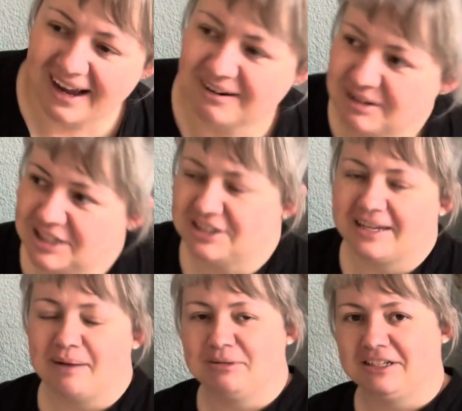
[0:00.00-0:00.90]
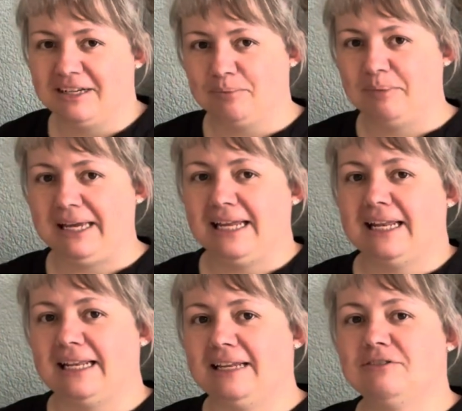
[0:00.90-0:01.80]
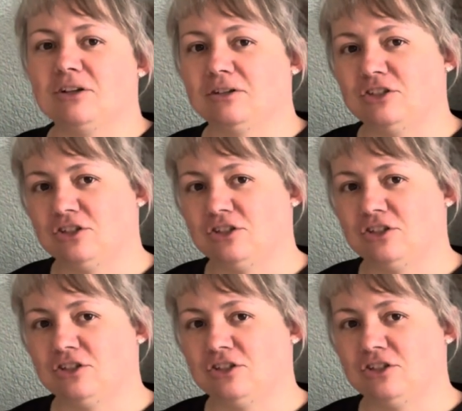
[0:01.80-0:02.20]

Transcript: is a little piggy that lives on